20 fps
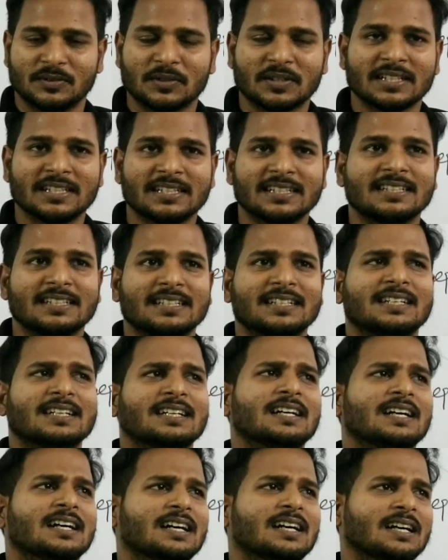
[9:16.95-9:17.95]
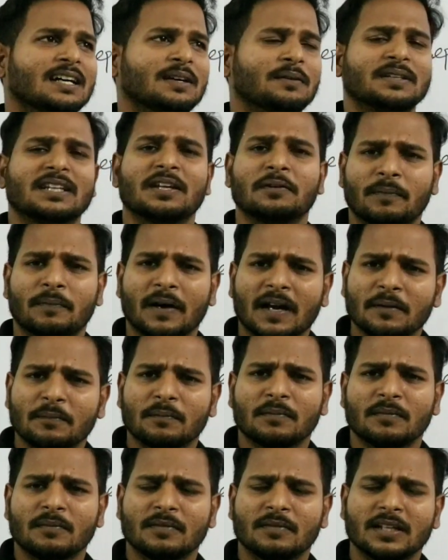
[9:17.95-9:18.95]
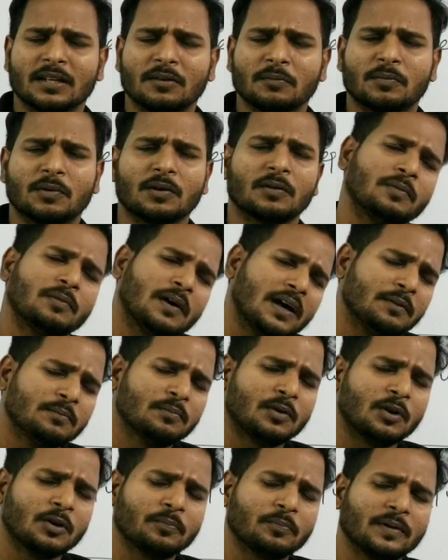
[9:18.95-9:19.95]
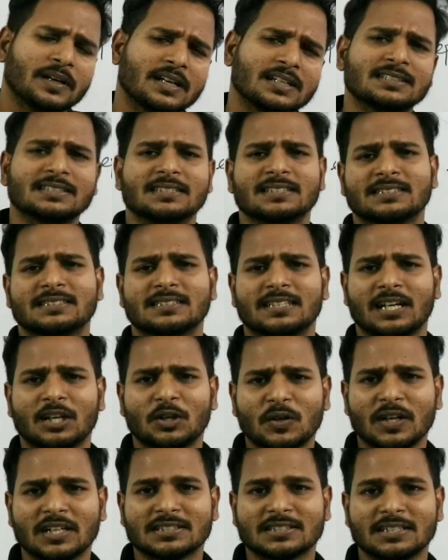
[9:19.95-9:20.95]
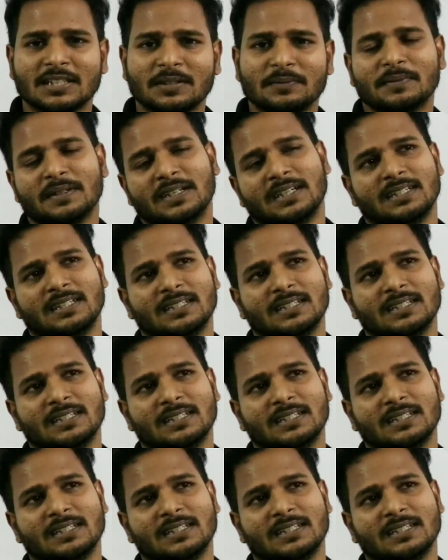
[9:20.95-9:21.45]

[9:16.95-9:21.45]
Okay. Then for 5 bond pairs it is regular cell,